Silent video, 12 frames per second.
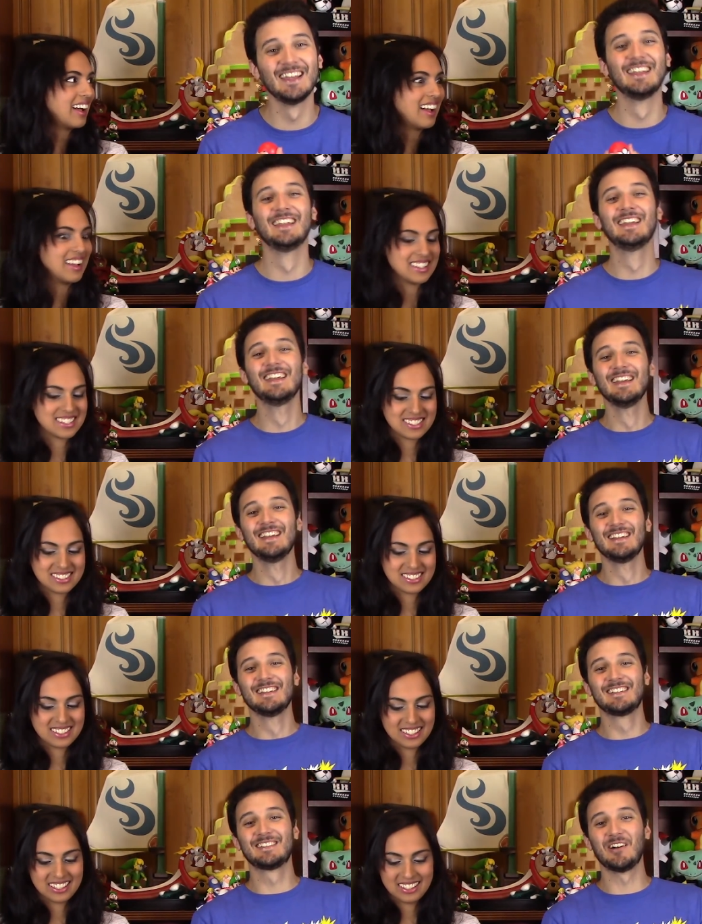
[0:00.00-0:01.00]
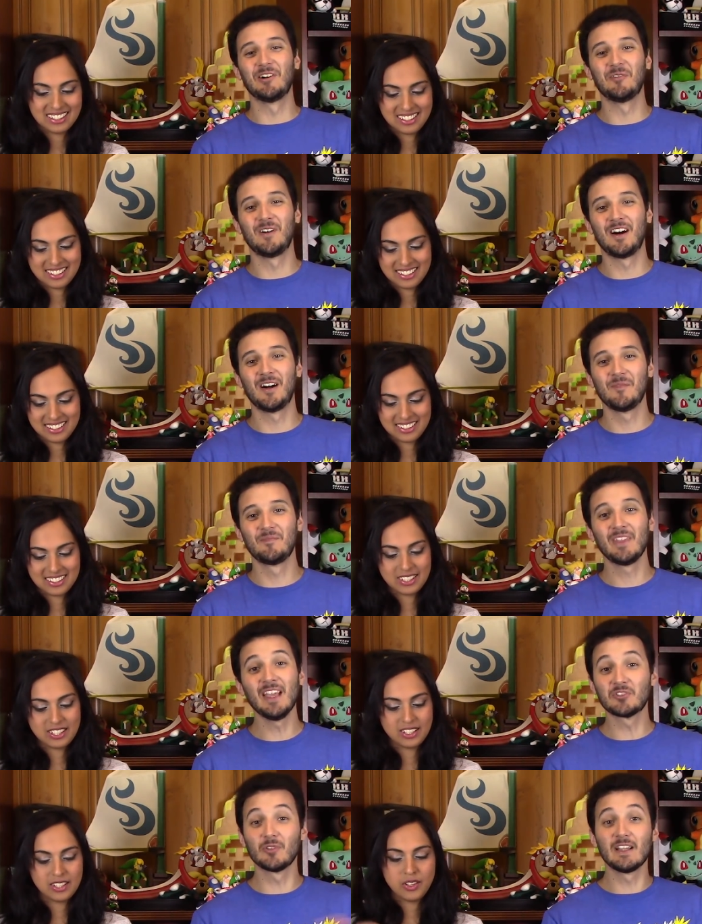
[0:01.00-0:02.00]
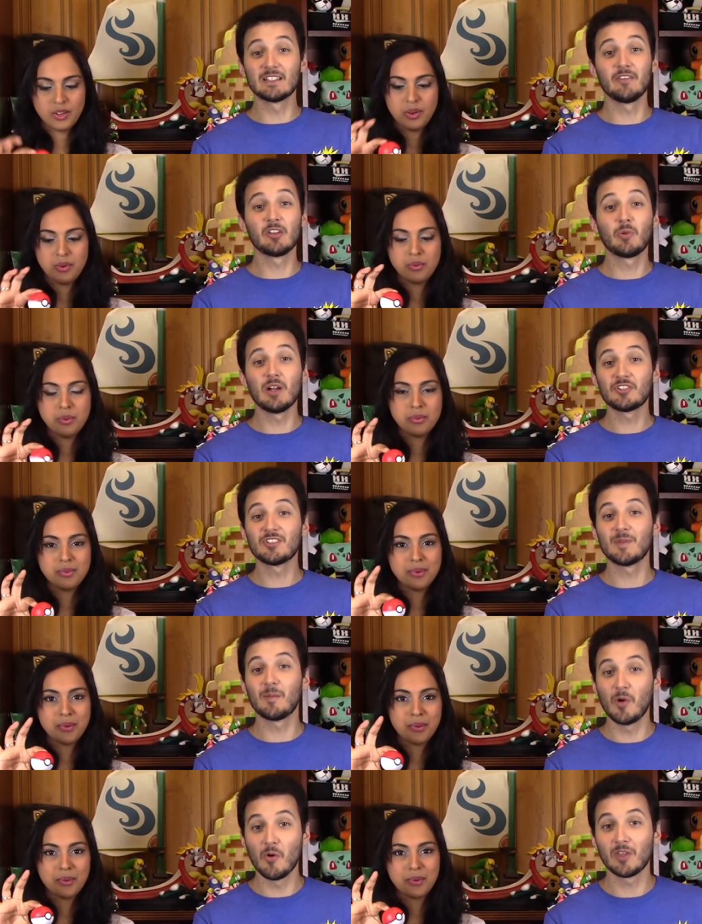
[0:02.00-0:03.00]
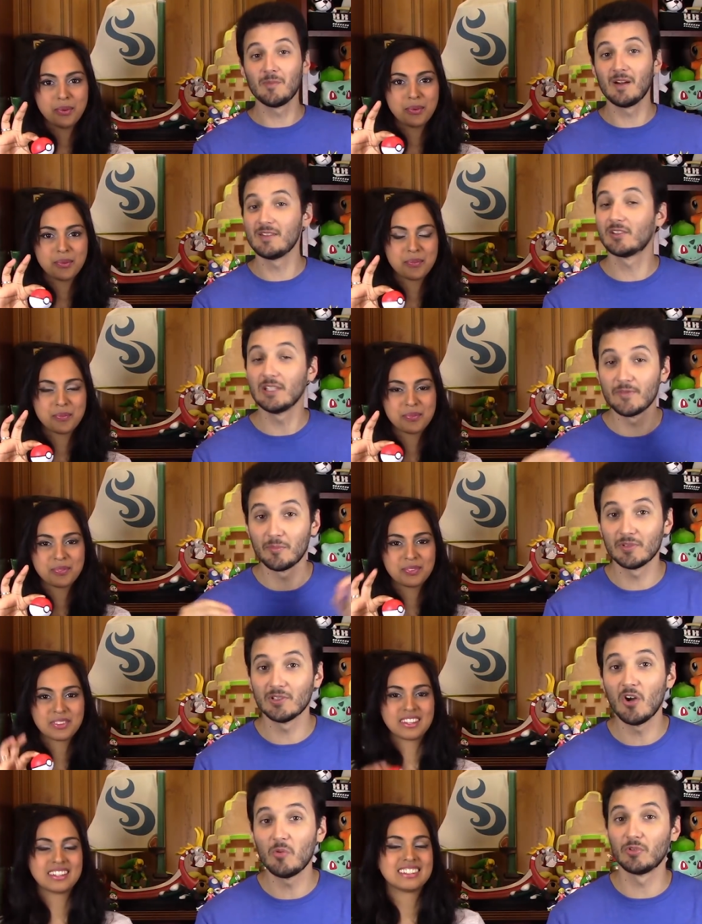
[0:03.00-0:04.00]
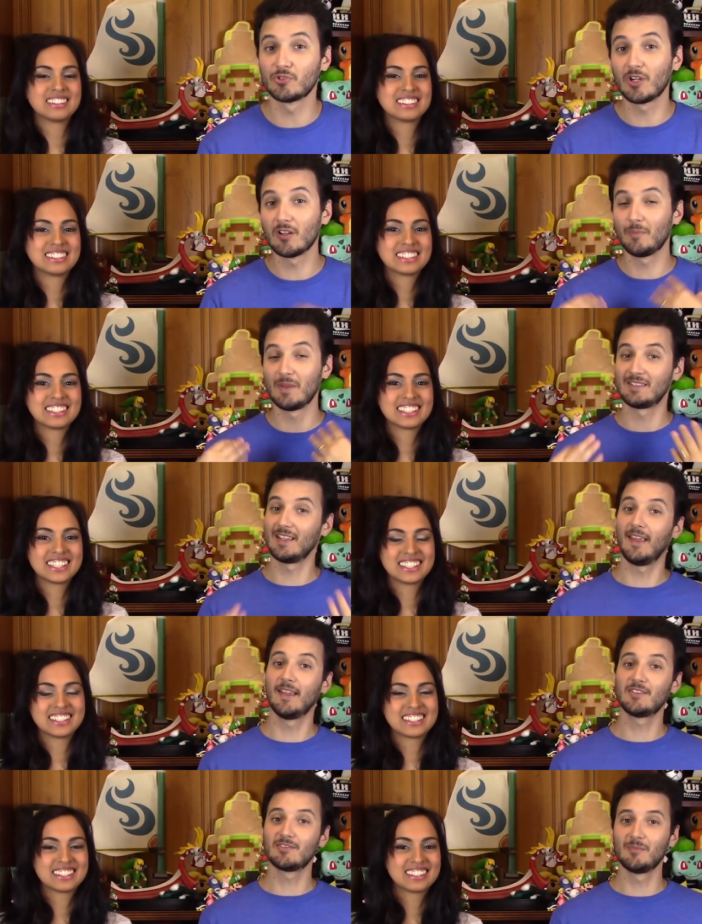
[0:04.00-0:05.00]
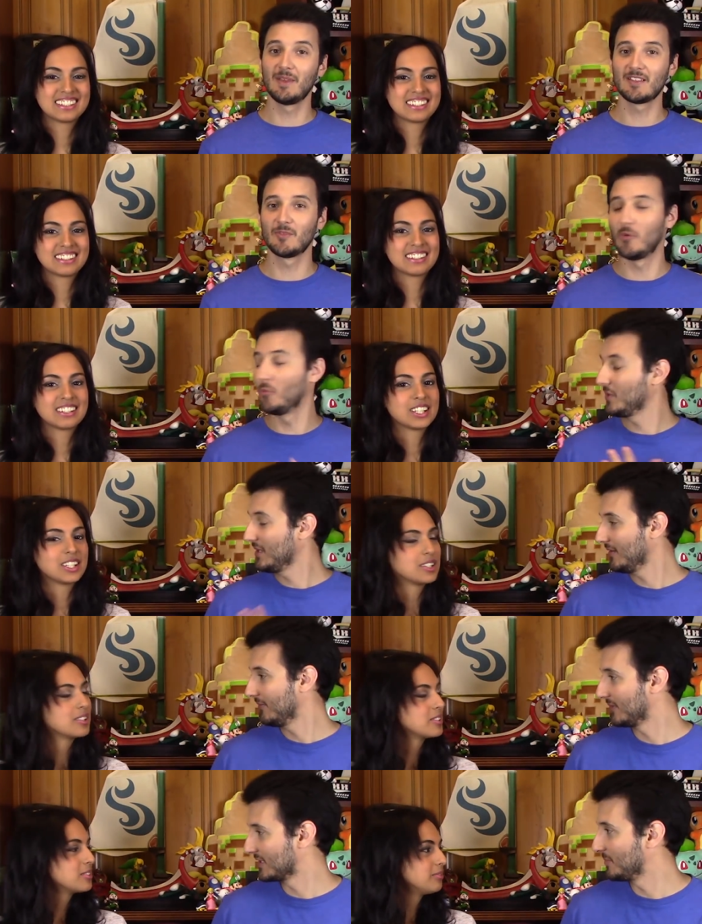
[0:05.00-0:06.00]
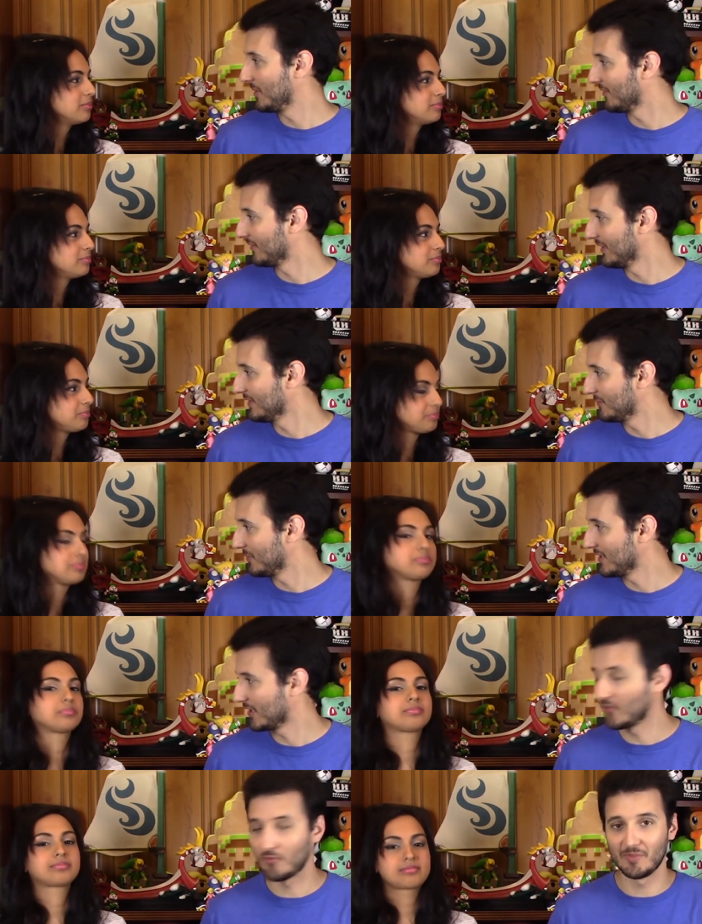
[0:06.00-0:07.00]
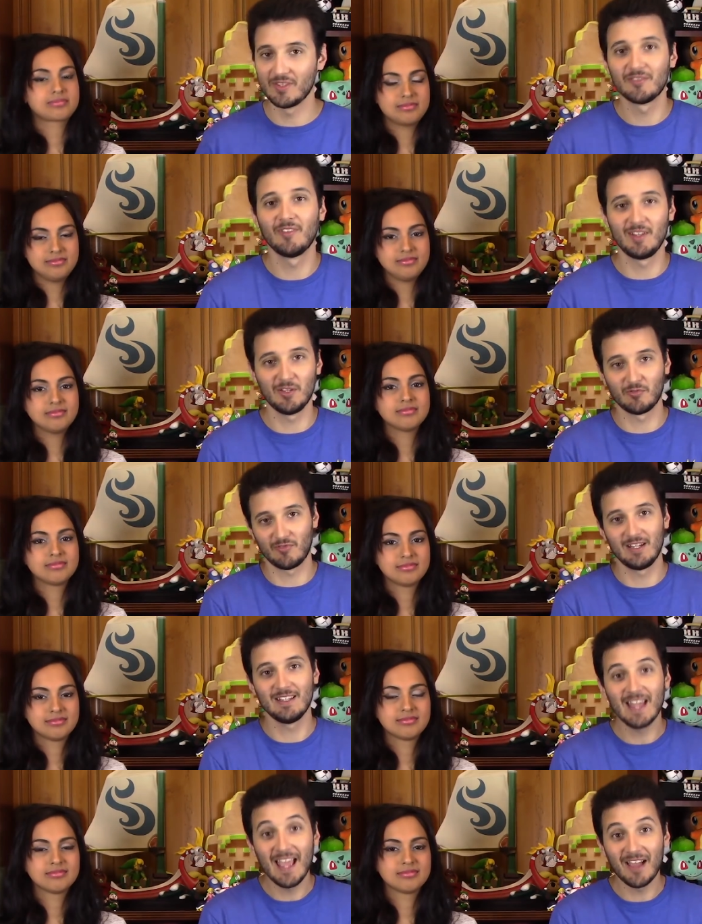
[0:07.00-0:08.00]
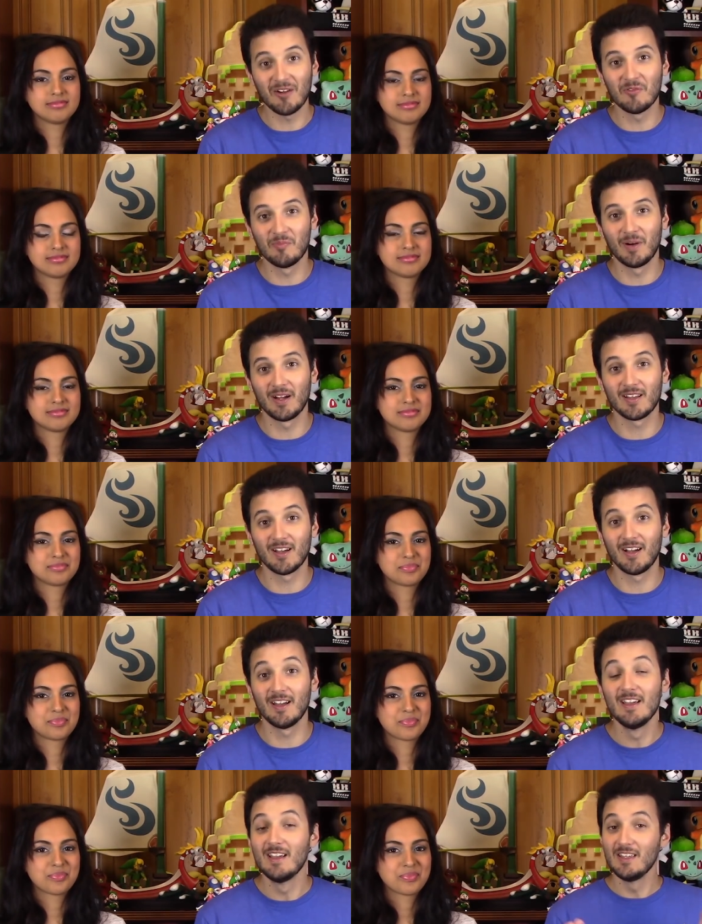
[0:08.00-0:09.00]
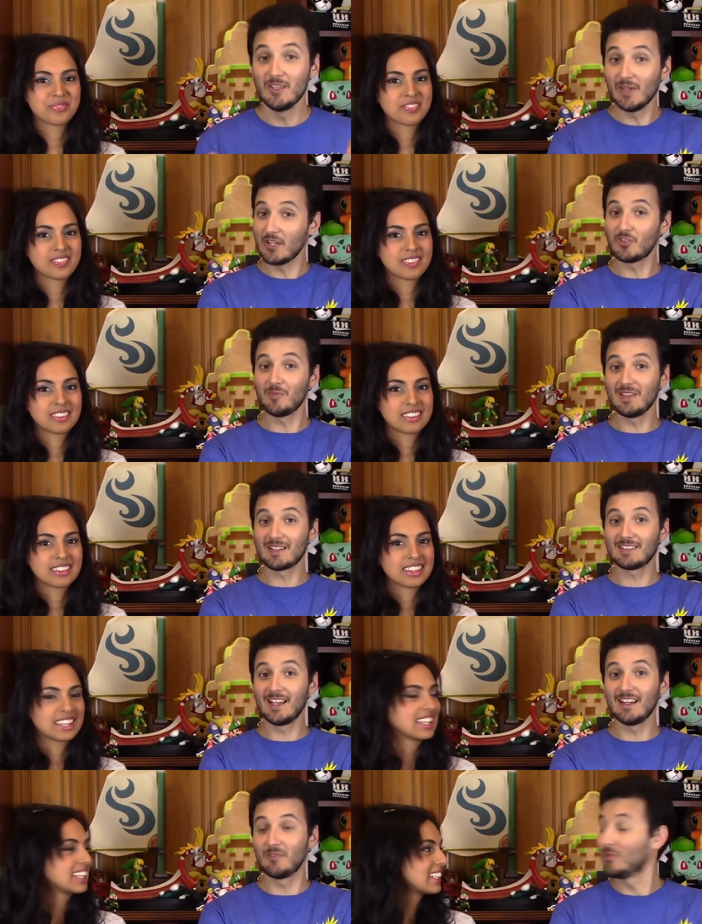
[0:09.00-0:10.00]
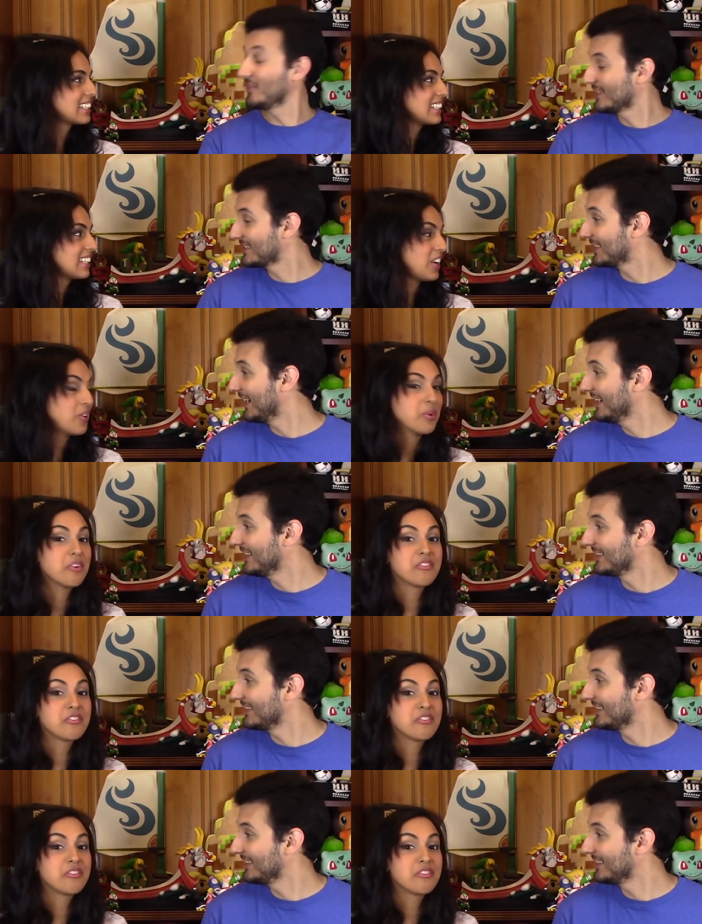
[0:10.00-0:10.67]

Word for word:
Speaker 1: gosh. so um, yeah, so if you guys have any questions about Pokemon, you can leave them below. We'll try our best to answer them based on what we've experienced. We didn't cover them in this video right now, but uh, you guys should be excited. We're excited. We're